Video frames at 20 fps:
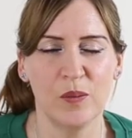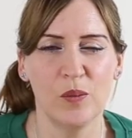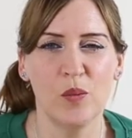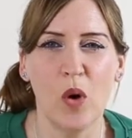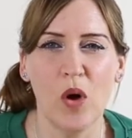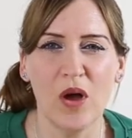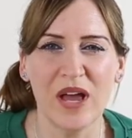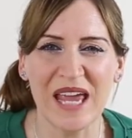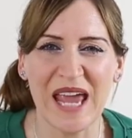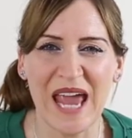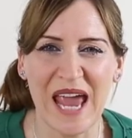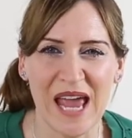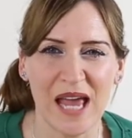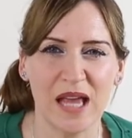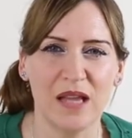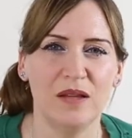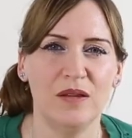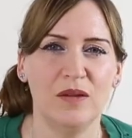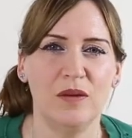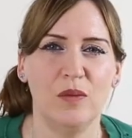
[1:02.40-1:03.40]
What
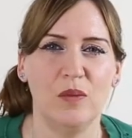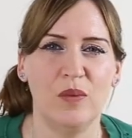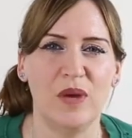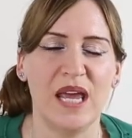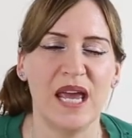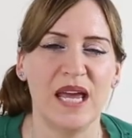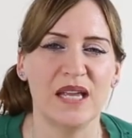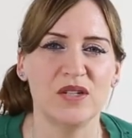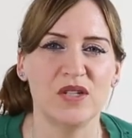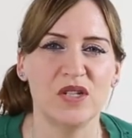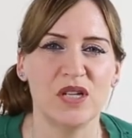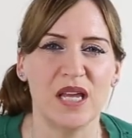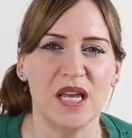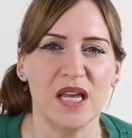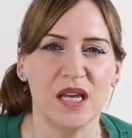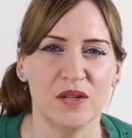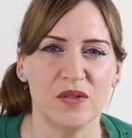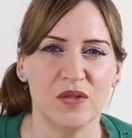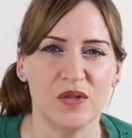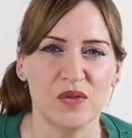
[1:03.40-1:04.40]
can we actually
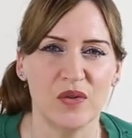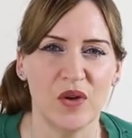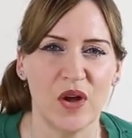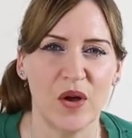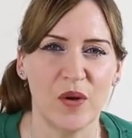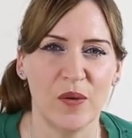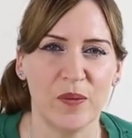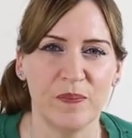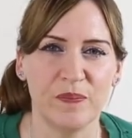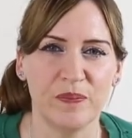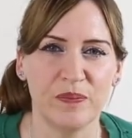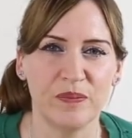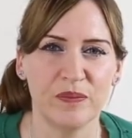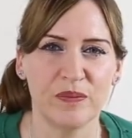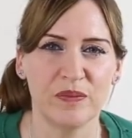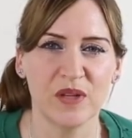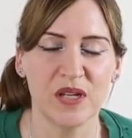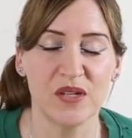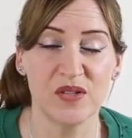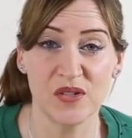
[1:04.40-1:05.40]
control?
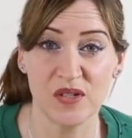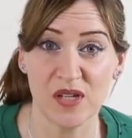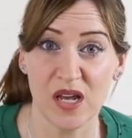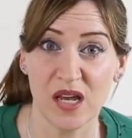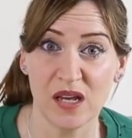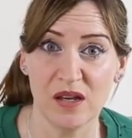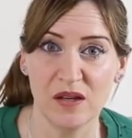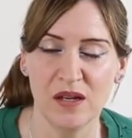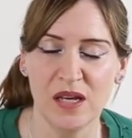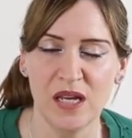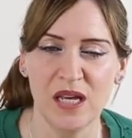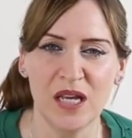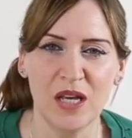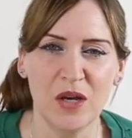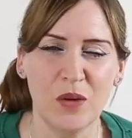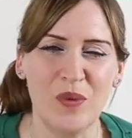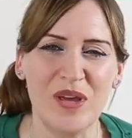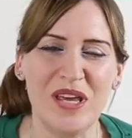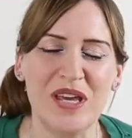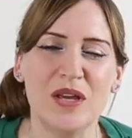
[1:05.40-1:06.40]
So,
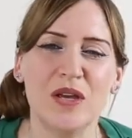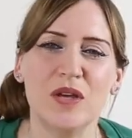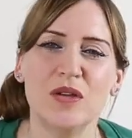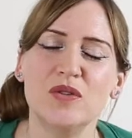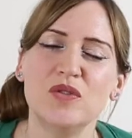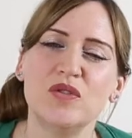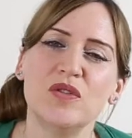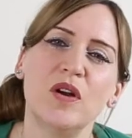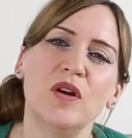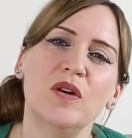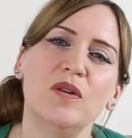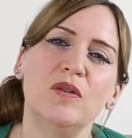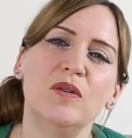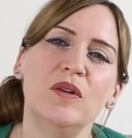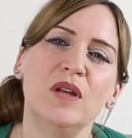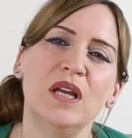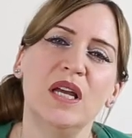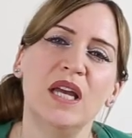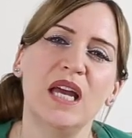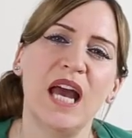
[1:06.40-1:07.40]
we can
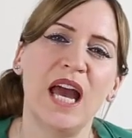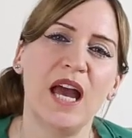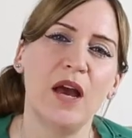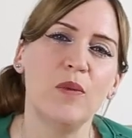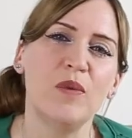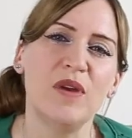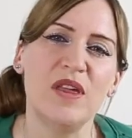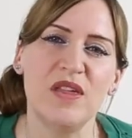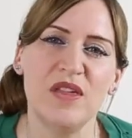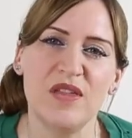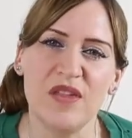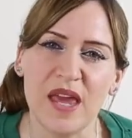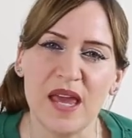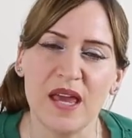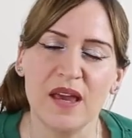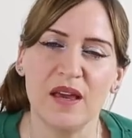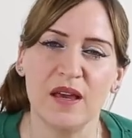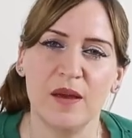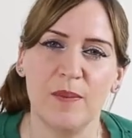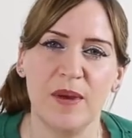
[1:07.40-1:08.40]
control how we
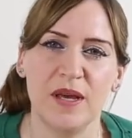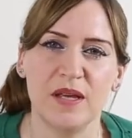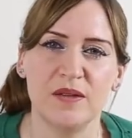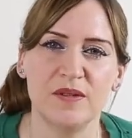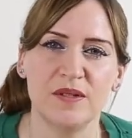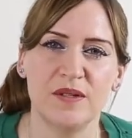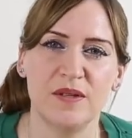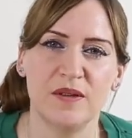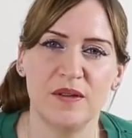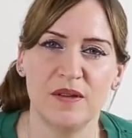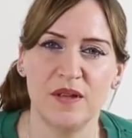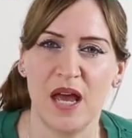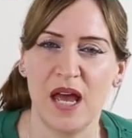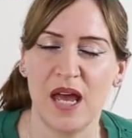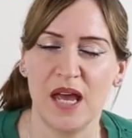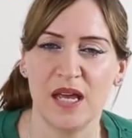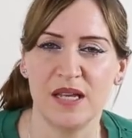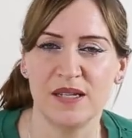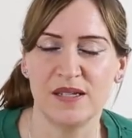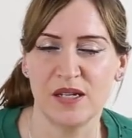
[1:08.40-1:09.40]
think about
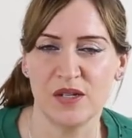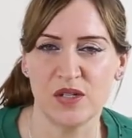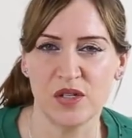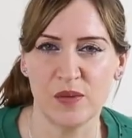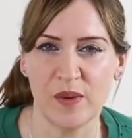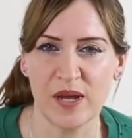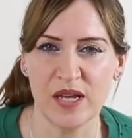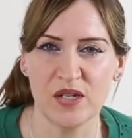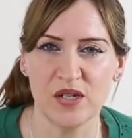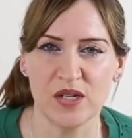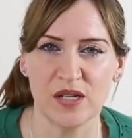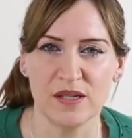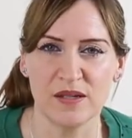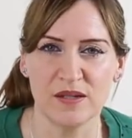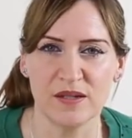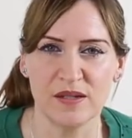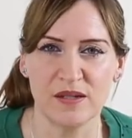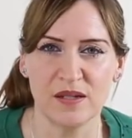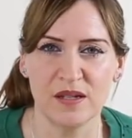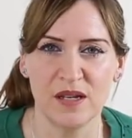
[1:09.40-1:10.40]
uh,
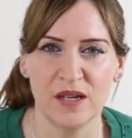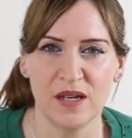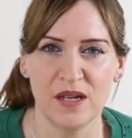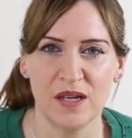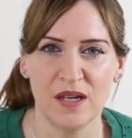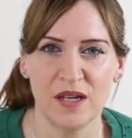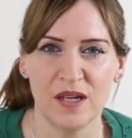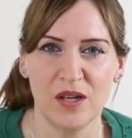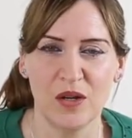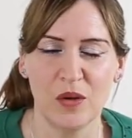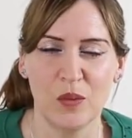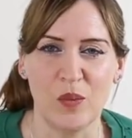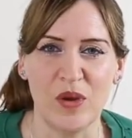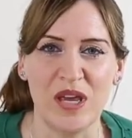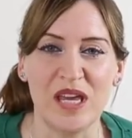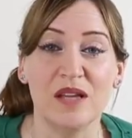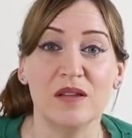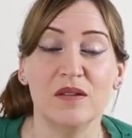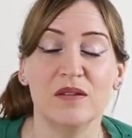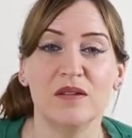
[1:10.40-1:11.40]
situations.
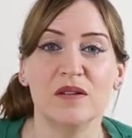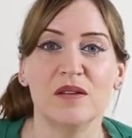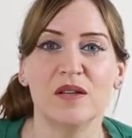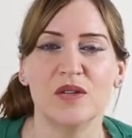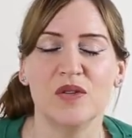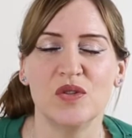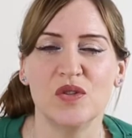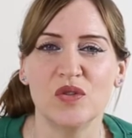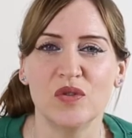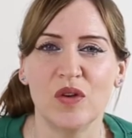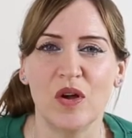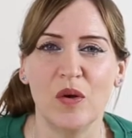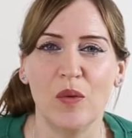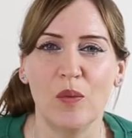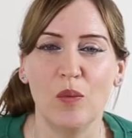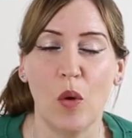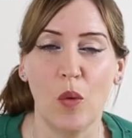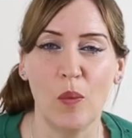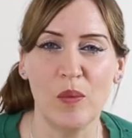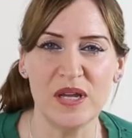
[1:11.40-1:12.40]
We can control
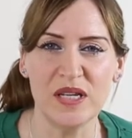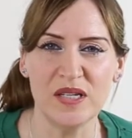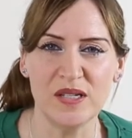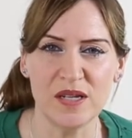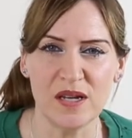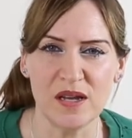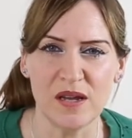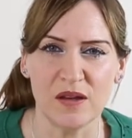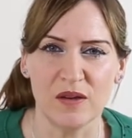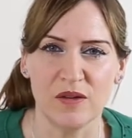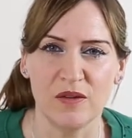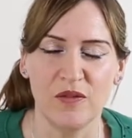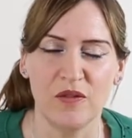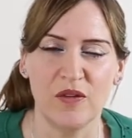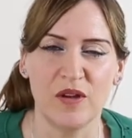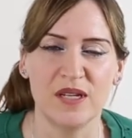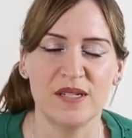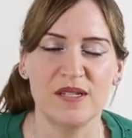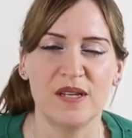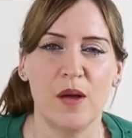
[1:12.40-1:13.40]
what we do,
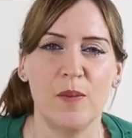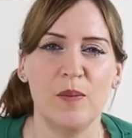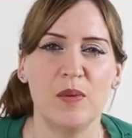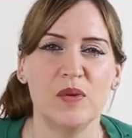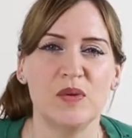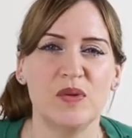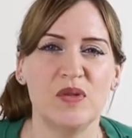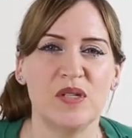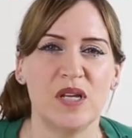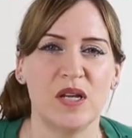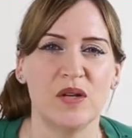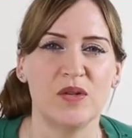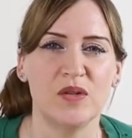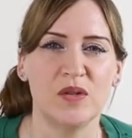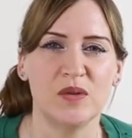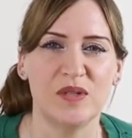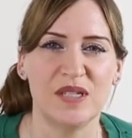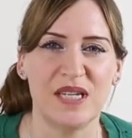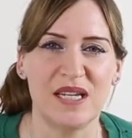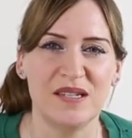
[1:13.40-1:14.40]
for example,
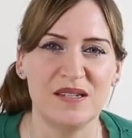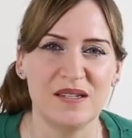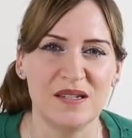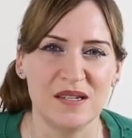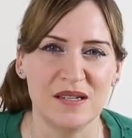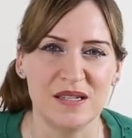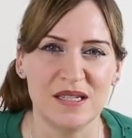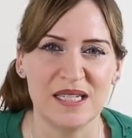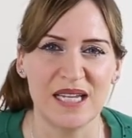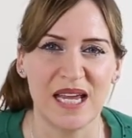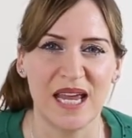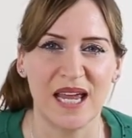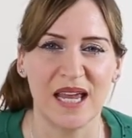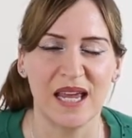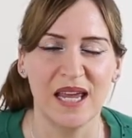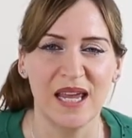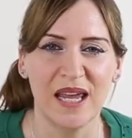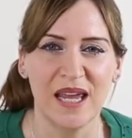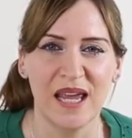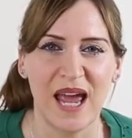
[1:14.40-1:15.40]
social
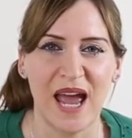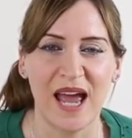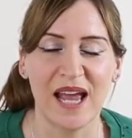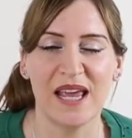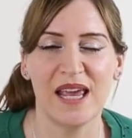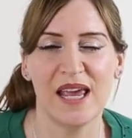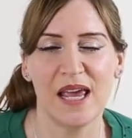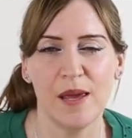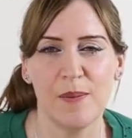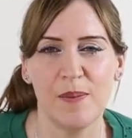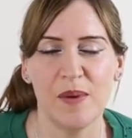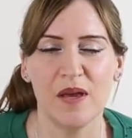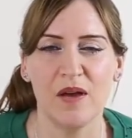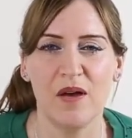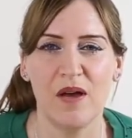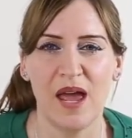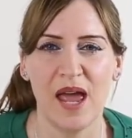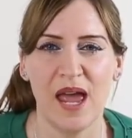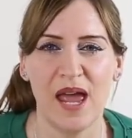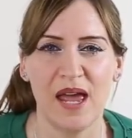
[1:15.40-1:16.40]
distancing and keeping
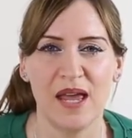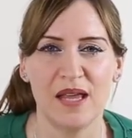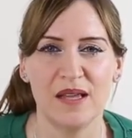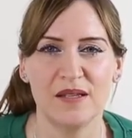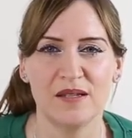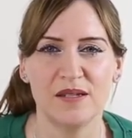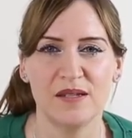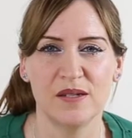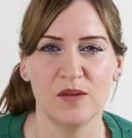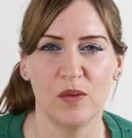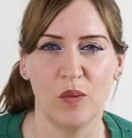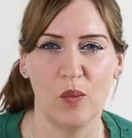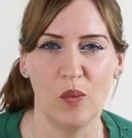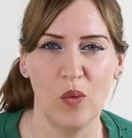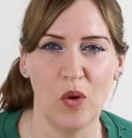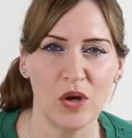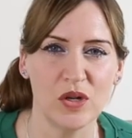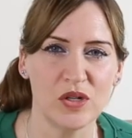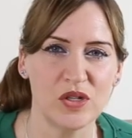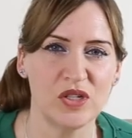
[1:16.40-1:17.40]
our hands
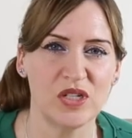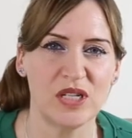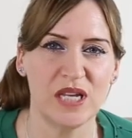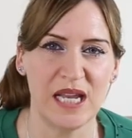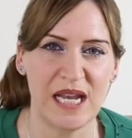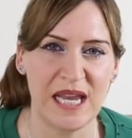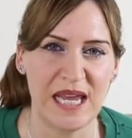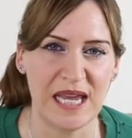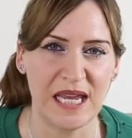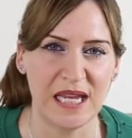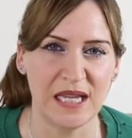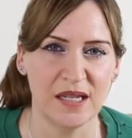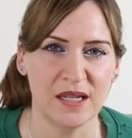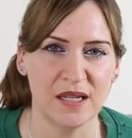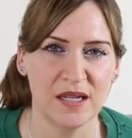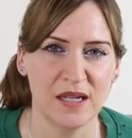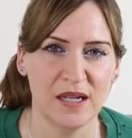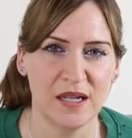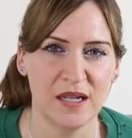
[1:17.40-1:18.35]
washed clean.